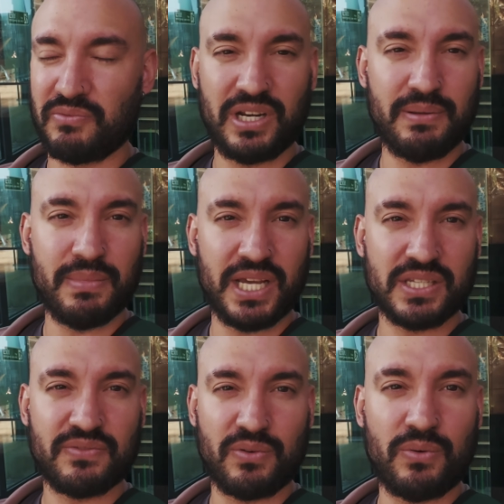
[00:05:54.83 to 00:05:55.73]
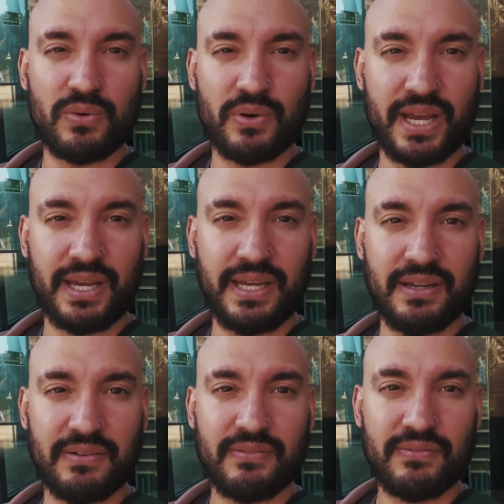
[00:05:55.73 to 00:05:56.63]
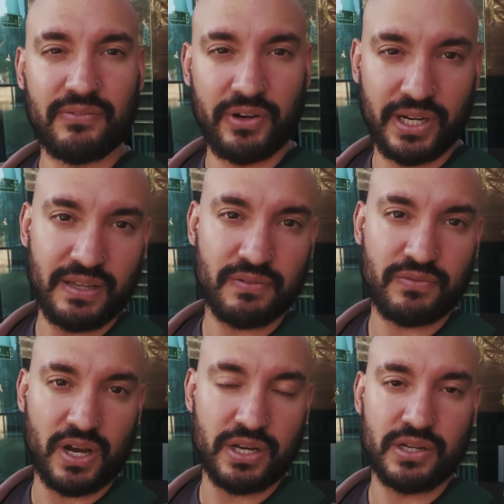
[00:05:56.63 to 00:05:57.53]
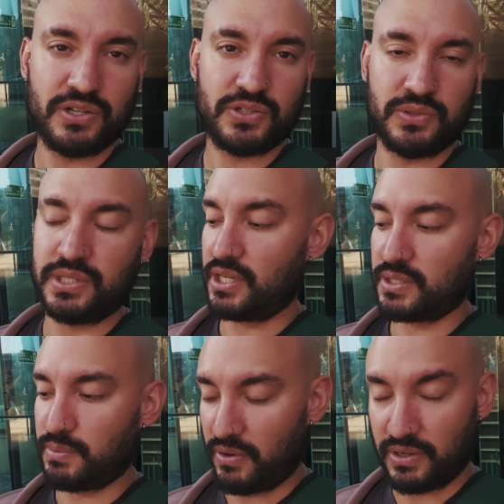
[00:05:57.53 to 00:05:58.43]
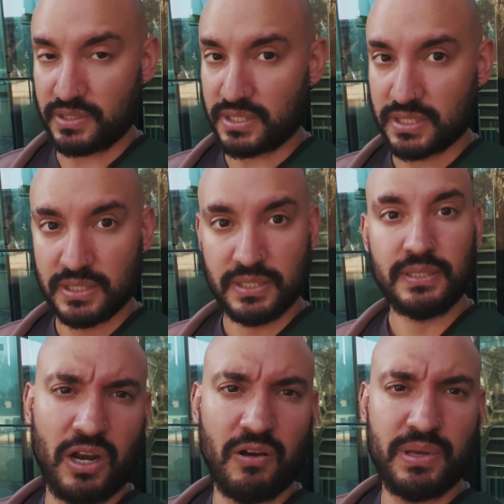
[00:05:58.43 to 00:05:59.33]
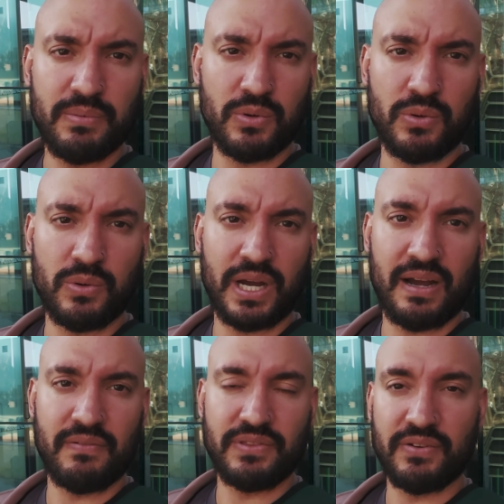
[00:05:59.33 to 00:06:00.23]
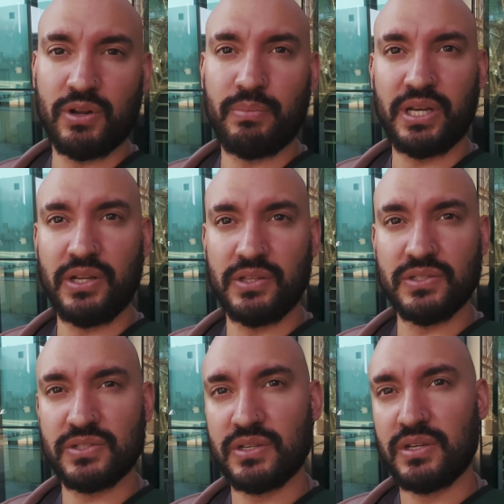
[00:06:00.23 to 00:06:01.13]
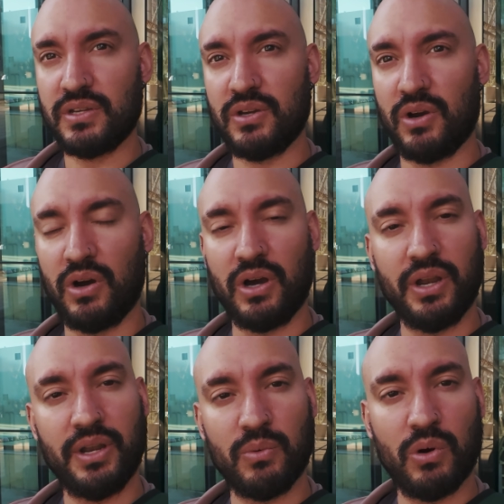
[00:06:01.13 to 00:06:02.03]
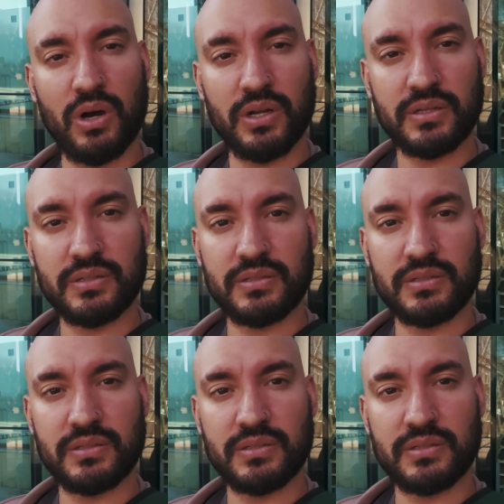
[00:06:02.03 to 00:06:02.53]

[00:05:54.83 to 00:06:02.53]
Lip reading: really makes for a really fun shooting experience. A lot of people have different opinions on what